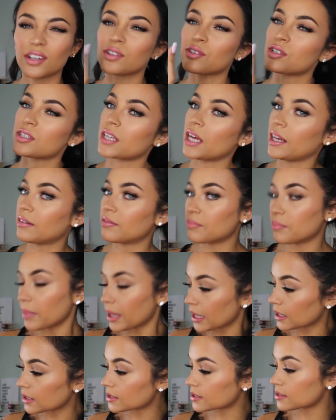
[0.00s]
can just kind of
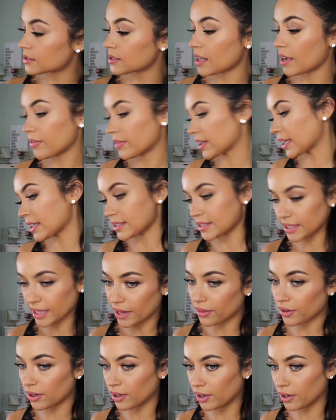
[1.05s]
mix everything
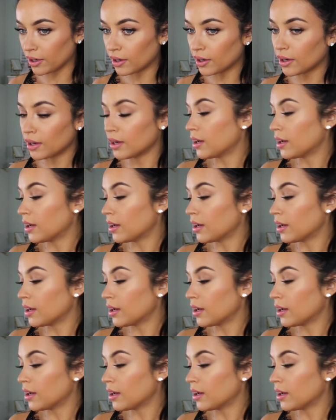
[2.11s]
together.